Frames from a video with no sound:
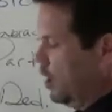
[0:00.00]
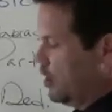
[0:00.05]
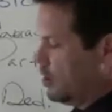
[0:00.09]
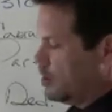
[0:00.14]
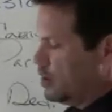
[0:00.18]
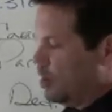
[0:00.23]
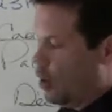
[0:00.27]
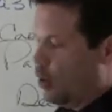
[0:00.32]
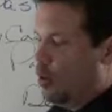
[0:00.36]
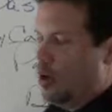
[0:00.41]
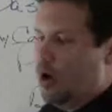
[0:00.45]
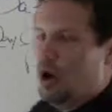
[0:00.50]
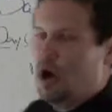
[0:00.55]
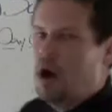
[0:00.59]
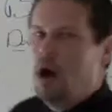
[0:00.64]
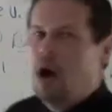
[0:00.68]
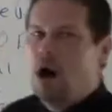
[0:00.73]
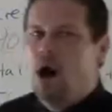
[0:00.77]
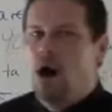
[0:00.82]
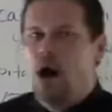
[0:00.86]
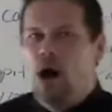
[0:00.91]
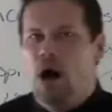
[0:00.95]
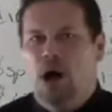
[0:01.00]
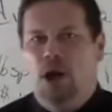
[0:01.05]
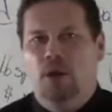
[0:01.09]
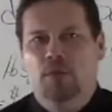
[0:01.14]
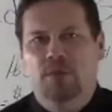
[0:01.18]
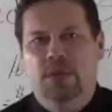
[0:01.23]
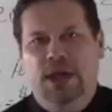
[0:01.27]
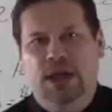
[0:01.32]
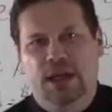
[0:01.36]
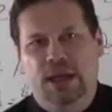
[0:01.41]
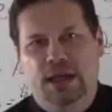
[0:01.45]
So, all
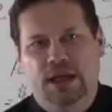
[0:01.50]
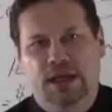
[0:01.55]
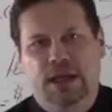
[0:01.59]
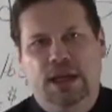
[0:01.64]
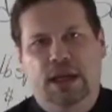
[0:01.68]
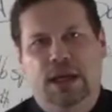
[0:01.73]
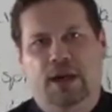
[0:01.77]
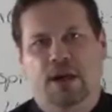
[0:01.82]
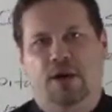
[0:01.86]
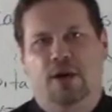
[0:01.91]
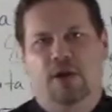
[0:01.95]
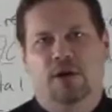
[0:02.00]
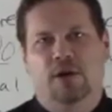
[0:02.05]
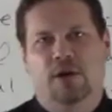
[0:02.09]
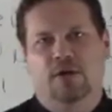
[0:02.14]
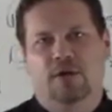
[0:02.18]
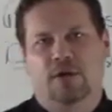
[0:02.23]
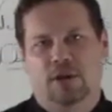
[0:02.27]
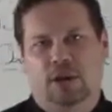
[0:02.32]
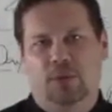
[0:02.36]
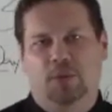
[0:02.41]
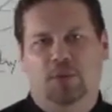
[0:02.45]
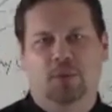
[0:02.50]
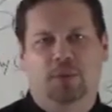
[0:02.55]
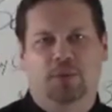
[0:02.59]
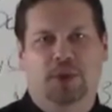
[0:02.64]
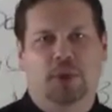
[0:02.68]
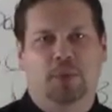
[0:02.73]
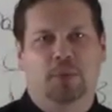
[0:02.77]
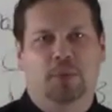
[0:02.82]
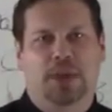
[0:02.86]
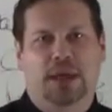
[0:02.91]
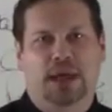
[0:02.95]
Medicare
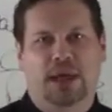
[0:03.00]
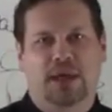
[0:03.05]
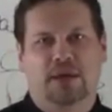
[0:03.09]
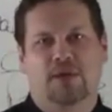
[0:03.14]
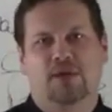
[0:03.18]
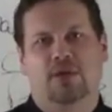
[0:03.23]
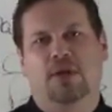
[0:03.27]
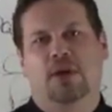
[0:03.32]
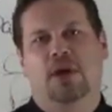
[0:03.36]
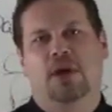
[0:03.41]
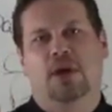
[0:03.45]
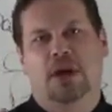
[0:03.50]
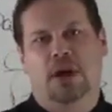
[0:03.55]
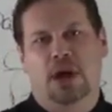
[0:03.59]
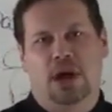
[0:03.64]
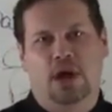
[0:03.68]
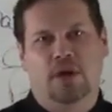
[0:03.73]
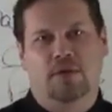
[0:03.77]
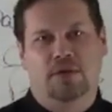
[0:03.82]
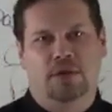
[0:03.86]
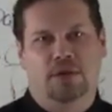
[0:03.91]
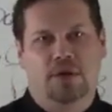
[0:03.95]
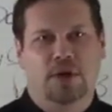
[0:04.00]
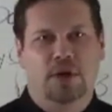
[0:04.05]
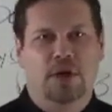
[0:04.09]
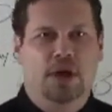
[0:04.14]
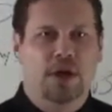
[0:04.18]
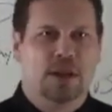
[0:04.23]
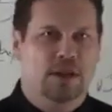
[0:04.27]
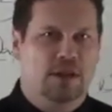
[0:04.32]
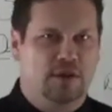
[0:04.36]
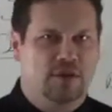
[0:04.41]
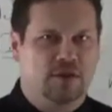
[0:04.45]
supplement plans cover
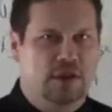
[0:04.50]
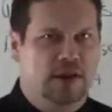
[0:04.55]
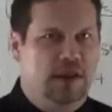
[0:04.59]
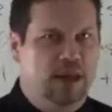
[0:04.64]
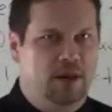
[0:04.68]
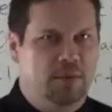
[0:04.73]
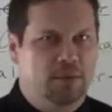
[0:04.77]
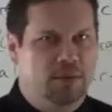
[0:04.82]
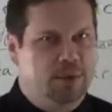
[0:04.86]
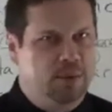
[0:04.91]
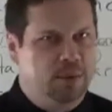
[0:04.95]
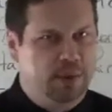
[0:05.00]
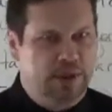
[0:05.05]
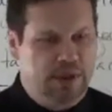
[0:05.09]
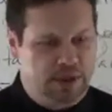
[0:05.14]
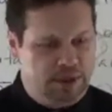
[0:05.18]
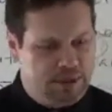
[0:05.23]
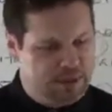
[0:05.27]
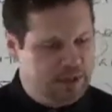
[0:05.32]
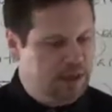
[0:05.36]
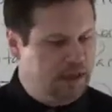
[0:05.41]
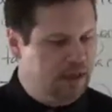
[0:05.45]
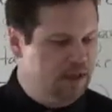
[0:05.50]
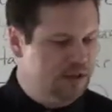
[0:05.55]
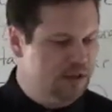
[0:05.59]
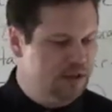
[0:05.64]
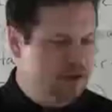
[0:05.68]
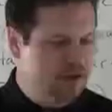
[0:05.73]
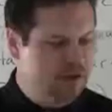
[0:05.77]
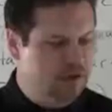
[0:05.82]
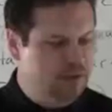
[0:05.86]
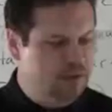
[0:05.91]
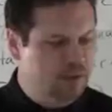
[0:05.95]
the same four things
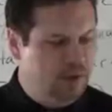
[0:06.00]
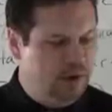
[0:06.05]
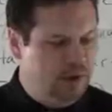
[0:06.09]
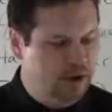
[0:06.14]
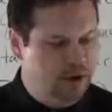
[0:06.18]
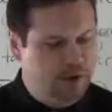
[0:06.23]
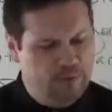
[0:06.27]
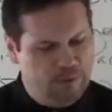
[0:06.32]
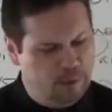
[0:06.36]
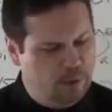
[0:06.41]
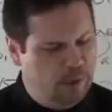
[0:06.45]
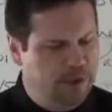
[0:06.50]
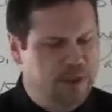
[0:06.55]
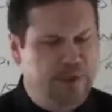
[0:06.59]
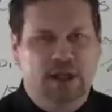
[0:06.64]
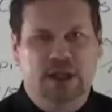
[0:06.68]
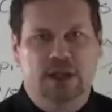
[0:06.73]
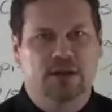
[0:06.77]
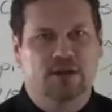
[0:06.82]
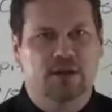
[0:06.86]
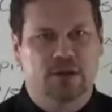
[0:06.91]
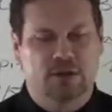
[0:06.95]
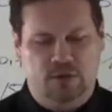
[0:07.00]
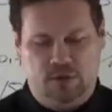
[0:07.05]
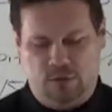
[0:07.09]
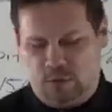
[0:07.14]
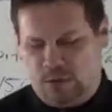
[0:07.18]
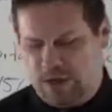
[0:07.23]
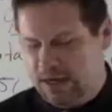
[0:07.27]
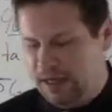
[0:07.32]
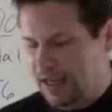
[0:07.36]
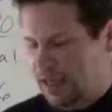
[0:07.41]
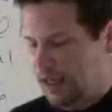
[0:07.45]
just
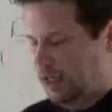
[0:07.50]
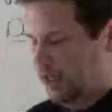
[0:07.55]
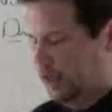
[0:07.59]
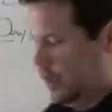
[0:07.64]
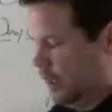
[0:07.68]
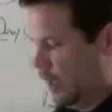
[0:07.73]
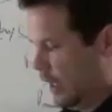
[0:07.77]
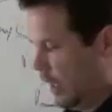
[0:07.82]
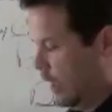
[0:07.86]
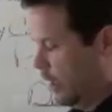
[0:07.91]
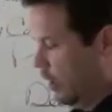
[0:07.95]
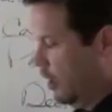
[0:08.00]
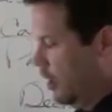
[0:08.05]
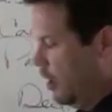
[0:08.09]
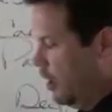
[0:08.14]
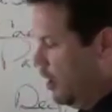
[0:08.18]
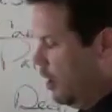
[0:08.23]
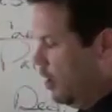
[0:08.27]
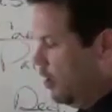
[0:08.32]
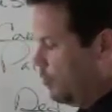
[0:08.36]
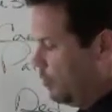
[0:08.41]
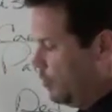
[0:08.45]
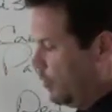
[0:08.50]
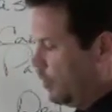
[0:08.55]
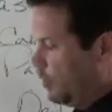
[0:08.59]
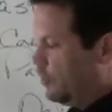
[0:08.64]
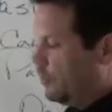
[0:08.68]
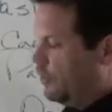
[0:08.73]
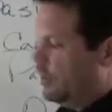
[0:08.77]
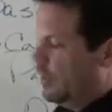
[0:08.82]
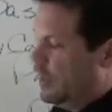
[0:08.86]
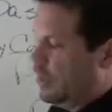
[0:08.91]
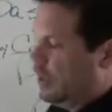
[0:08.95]
right out of the gate.
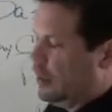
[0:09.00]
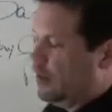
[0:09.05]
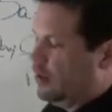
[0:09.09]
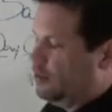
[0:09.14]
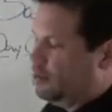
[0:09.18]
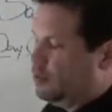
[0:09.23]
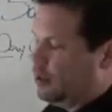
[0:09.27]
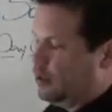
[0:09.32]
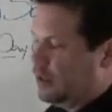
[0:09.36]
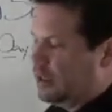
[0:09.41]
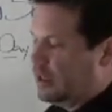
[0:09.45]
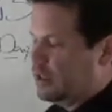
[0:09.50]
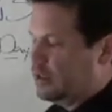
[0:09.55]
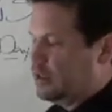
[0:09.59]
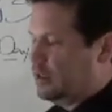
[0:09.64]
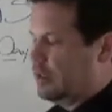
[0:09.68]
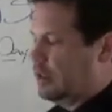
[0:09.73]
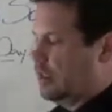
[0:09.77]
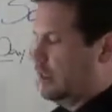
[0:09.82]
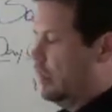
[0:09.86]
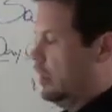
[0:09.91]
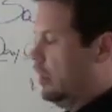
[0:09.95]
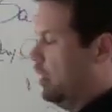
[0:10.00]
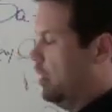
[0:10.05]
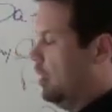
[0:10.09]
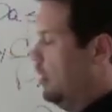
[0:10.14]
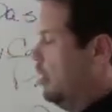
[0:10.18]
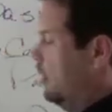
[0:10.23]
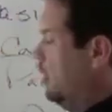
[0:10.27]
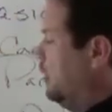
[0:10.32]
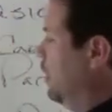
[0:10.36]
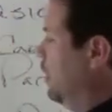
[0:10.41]
First thing, if you get the